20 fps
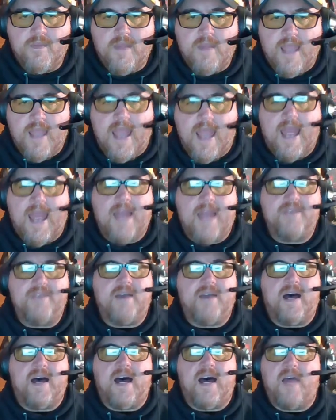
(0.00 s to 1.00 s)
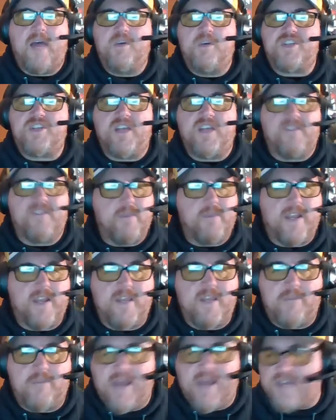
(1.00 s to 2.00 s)
And I wish everybody
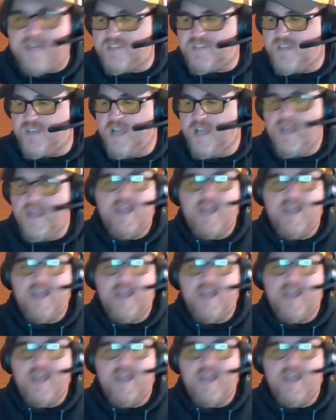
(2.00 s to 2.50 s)
the best.